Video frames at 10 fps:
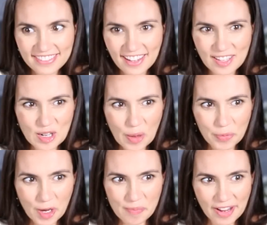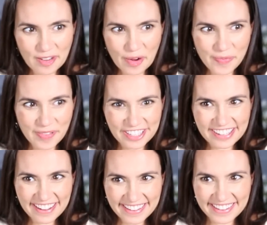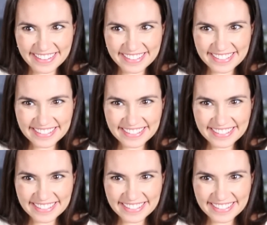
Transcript: I can upgrade my notebook, huh?